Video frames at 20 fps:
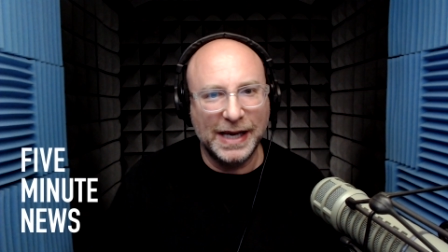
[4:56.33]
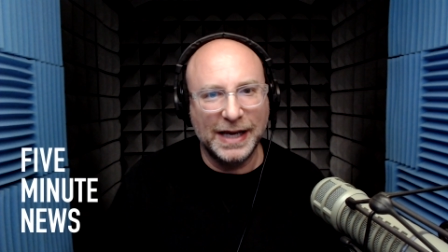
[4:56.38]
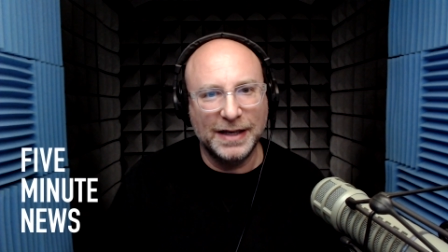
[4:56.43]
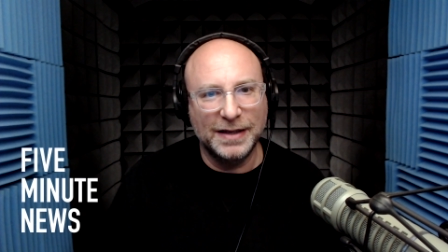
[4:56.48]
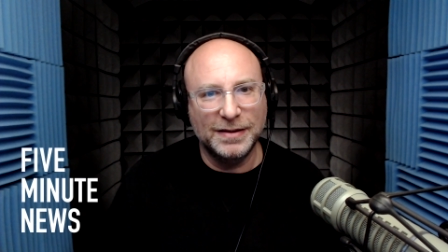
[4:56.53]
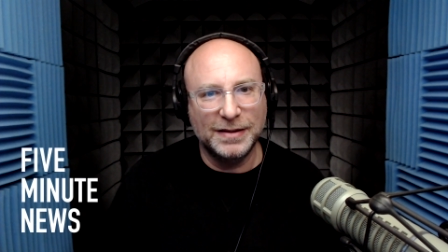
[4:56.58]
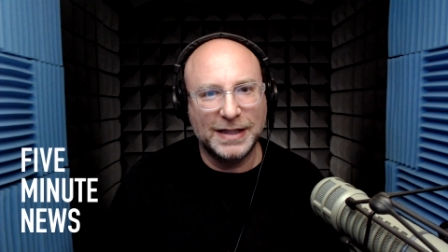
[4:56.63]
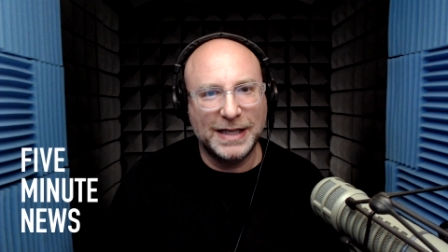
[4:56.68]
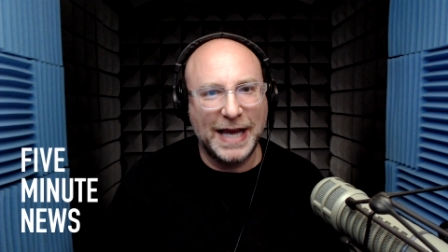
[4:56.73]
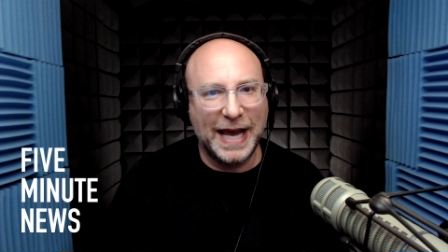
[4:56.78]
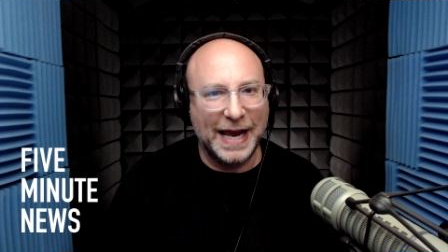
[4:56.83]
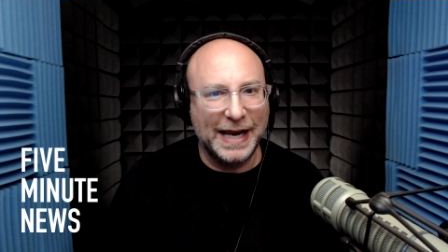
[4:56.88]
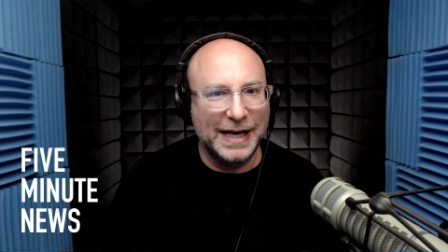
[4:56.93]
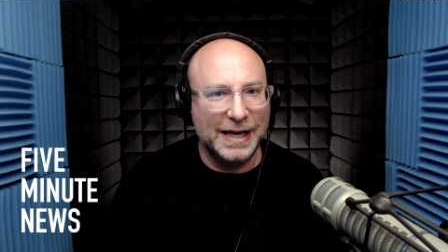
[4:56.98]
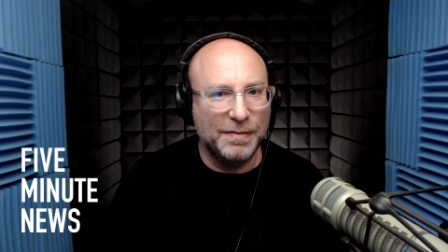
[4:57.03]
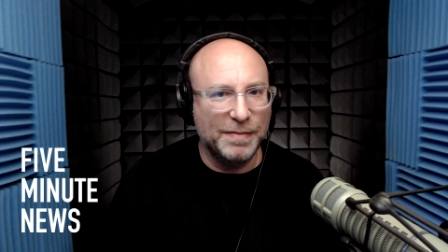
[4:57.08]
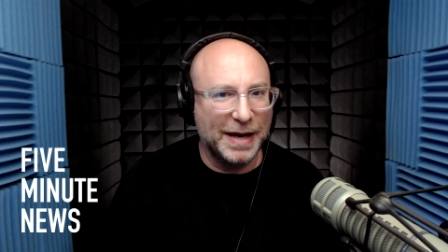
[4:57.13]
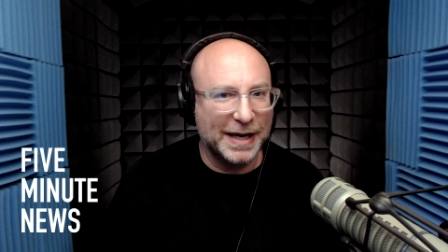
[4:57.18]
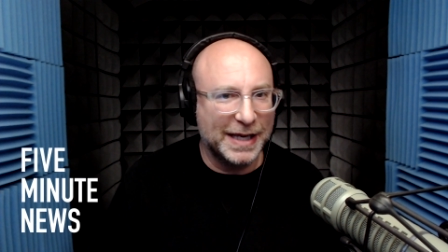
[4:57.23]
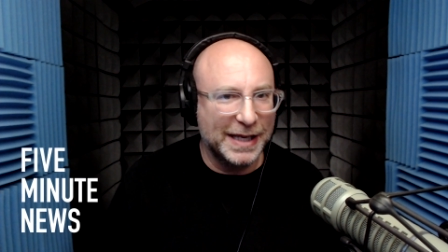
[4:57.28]
and
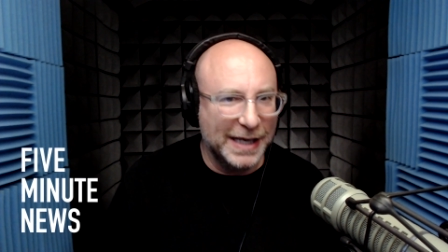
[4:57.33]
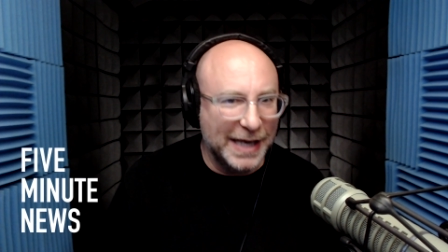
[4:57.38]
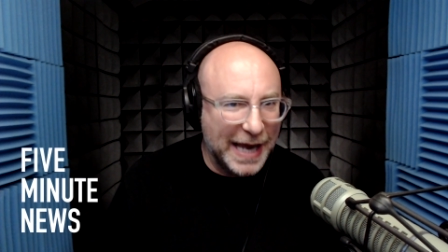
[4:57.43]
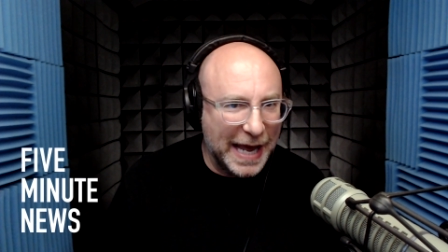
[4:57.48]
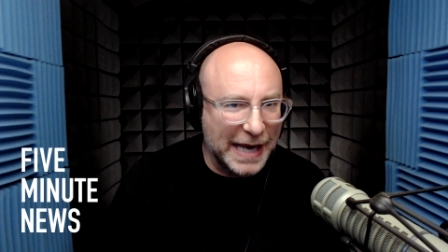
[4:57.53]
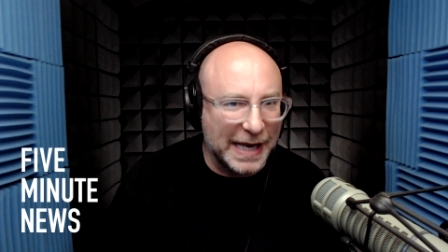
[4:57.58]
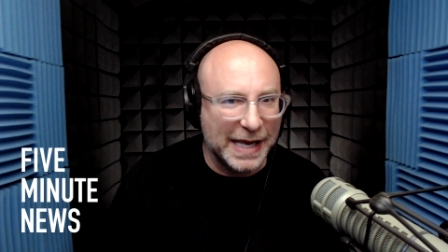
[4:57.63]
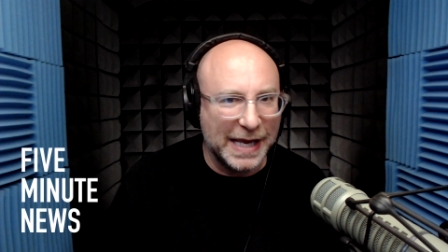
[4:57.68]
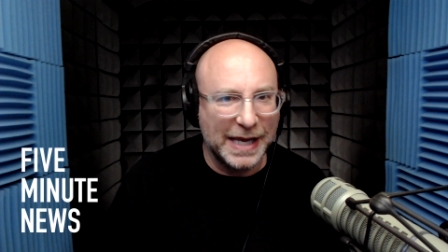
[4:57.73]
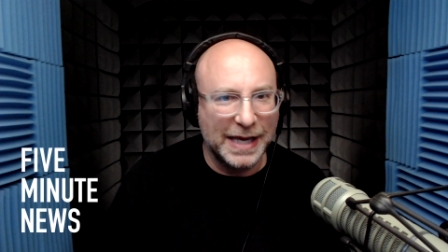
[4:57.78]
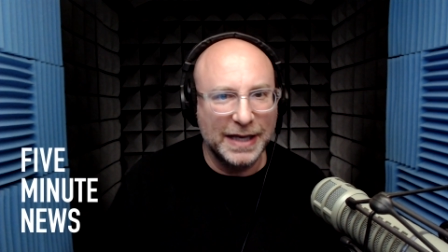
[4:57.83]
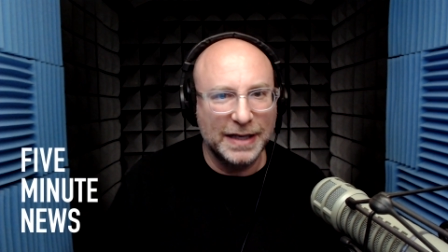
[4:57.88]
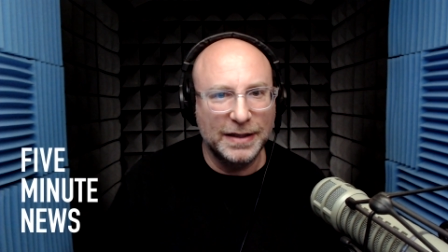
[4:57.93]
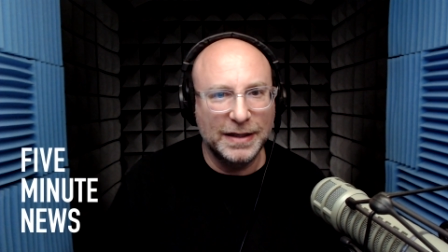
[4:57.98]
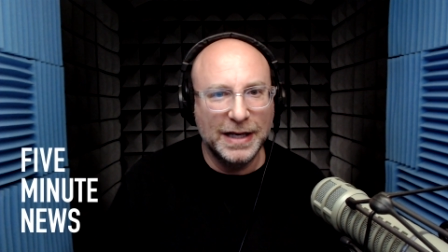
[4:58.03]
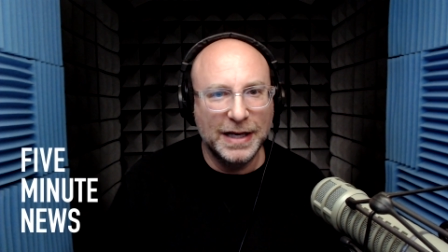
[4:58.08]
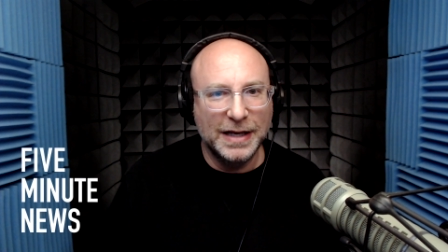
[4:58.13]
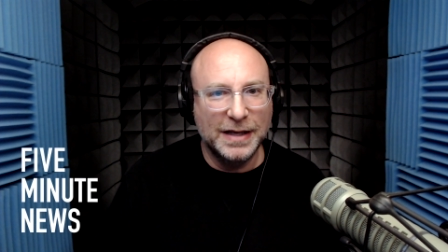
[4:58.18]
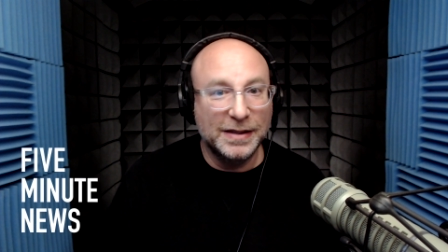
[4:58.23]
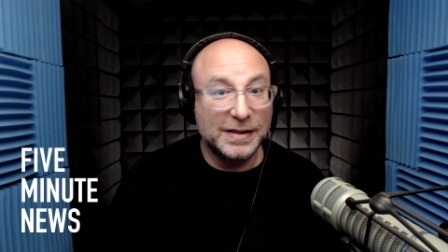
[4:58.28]
Kayleigh McEnany and
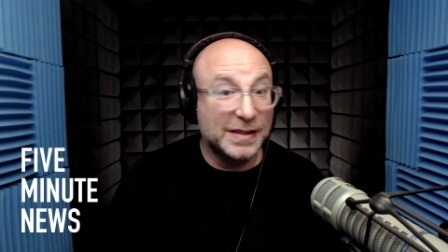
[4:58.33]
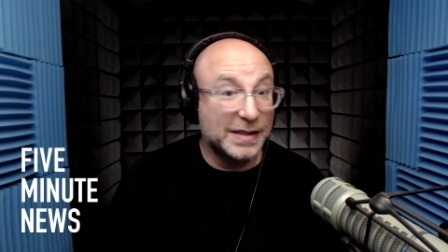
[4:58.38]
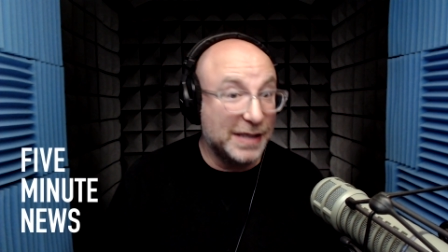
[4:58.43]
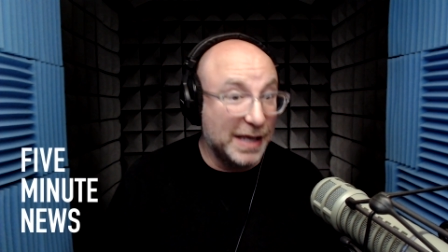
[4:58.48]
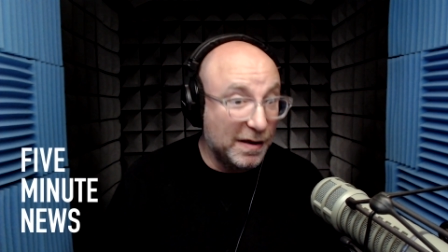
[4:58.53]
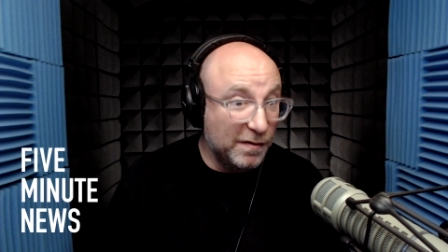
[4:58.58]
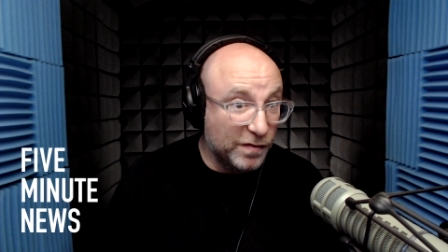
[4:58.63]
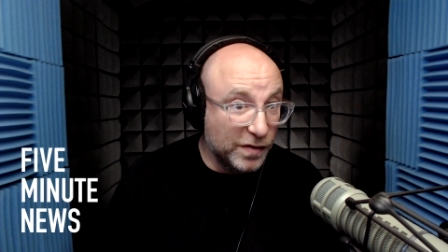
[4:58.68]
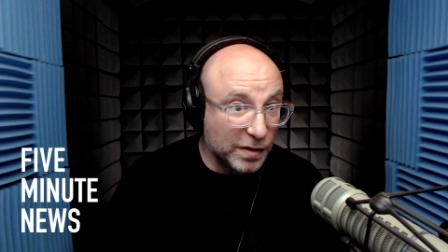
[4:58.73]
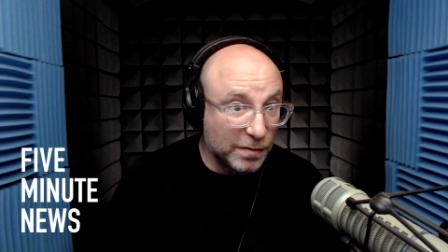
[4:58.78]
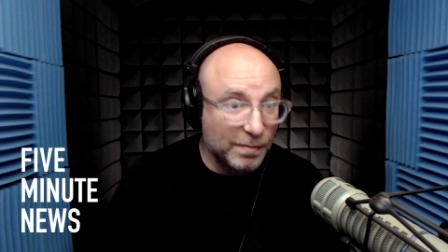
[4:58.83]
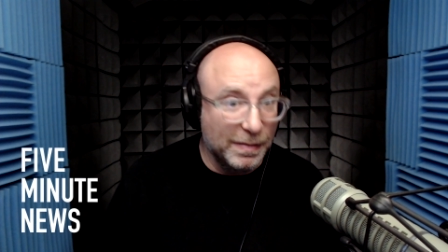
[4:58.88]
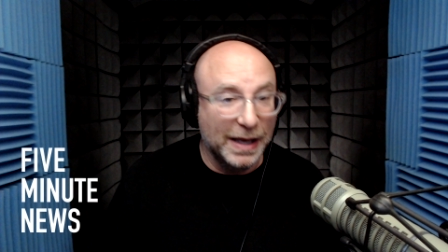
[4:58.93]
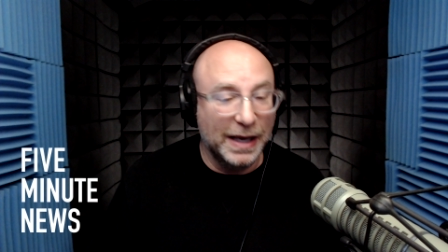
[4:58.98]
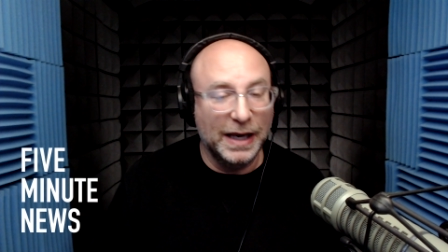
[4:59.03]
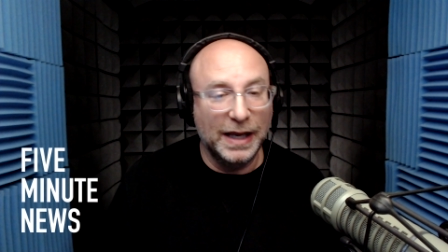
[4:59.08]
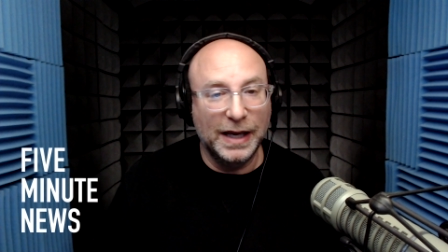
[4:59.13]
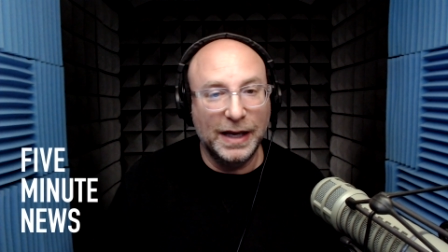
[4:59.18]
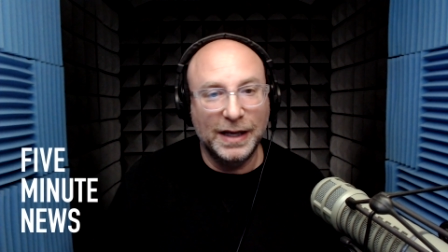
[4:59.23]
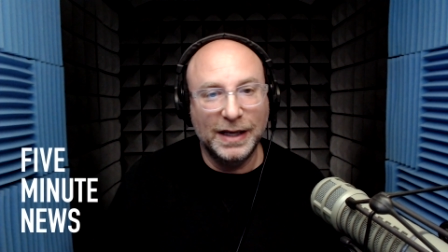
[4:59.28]
Stephen
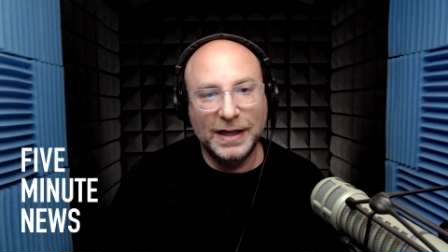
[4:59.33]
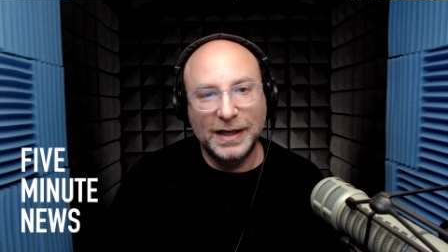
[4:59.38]
Miller,